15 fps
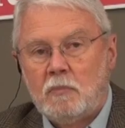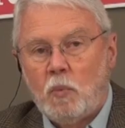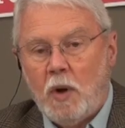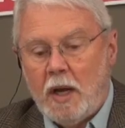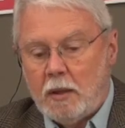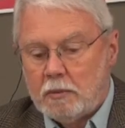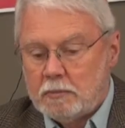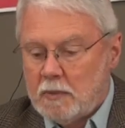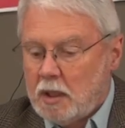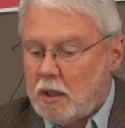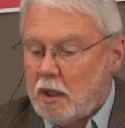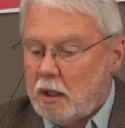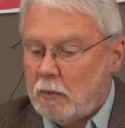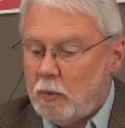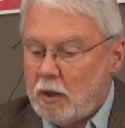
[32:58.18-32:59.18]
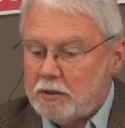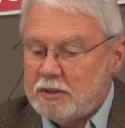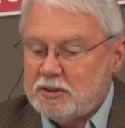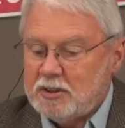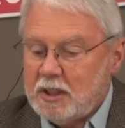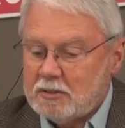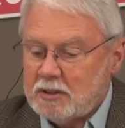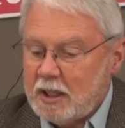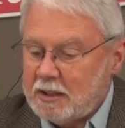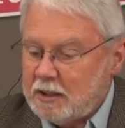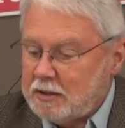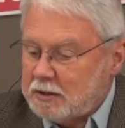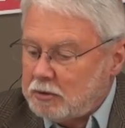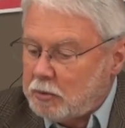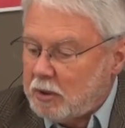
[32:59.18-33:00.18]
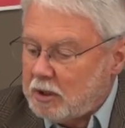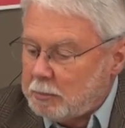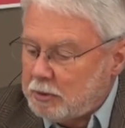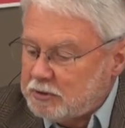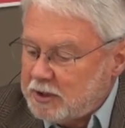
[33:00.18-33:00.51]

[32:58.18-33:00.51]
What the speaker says: Wow. Well, this sounds like an incredible